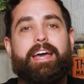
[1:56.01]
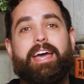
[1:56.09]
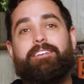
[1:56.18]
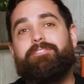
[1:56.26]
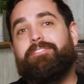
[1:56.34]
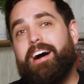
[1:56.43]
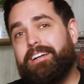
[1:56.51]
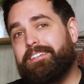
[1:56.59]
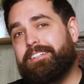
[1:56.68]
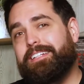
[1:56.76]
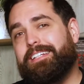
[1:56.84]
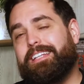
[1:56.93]
And
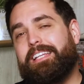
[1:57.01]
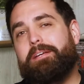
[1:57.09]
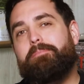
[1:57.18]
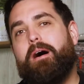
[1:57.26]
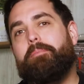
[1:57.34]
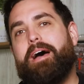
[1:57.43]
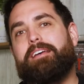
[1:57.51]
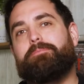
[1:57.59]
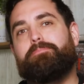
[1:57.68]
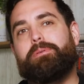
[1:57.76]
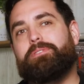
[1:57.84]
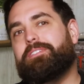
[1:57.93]
finally, Linkpop has
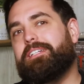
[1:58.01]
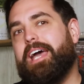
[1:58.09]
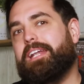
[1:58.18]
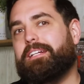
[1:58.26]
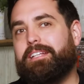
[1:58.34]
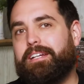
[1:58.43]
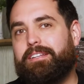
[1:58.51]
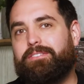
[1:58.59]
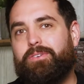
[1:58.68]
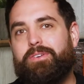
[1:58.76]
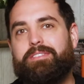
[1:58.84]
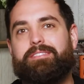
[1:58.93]
built-in analytics
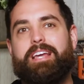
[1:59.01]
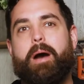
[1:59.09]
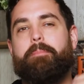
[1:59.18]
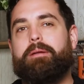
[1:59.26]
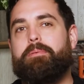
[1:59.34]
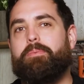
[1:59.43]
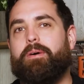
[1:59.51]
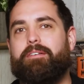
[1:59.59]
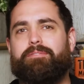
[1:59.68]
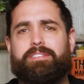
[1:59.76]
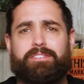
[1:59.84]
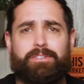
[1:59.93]
so you can see how many people
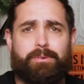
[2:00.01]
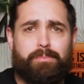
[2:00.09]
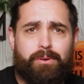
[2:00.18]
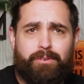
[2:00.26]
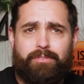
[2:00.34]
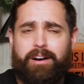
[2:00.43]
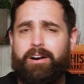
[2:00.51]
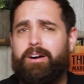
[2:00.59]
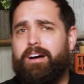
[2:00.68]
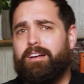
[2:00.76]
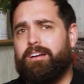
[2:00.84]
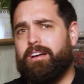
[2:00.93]
have visited your
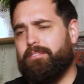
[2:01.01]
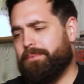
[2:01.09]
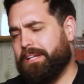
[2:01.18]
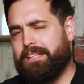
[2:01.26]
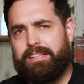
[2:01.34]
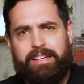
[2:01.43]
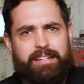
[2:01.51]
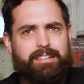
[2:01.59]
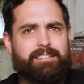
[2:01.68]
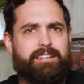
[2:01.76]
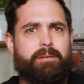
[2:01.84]
profile, how many links,